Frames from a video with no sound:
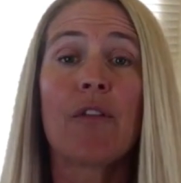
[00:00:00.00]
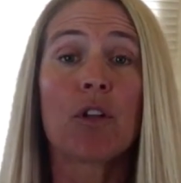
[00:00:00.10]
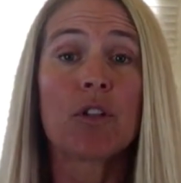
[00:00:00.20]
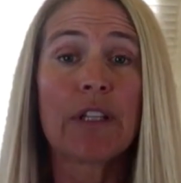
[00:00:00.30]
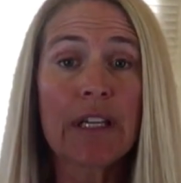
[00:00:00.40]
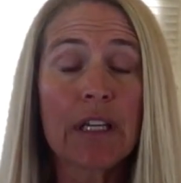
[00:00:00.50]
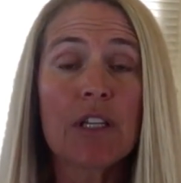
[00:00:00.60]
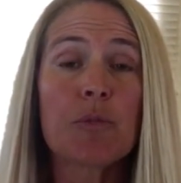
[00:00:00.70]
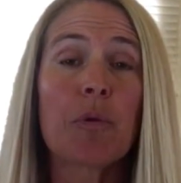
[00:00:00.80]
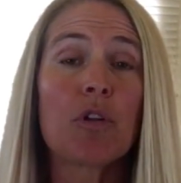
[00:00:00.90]
The link
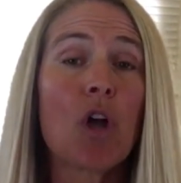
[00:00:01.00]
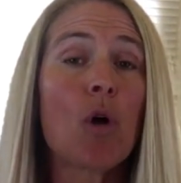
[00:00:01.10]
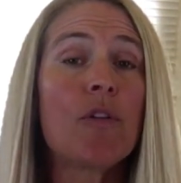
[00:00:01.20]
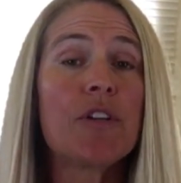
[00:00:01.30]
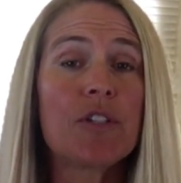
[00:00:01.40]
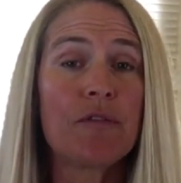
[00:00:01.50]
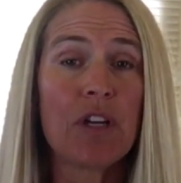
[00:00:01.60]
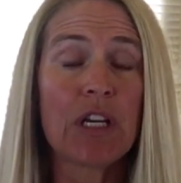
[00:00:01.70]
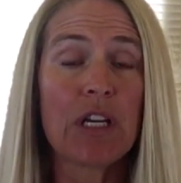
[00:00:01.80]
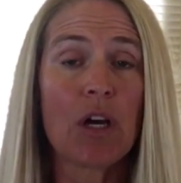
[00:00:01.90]
is below this
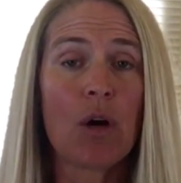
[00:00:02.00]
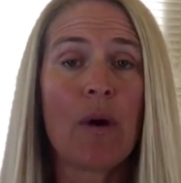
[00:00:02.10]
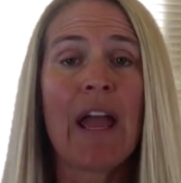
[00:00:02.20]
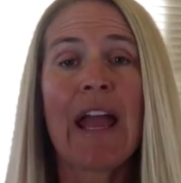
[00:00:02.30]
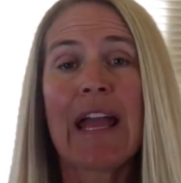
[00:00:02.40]
video,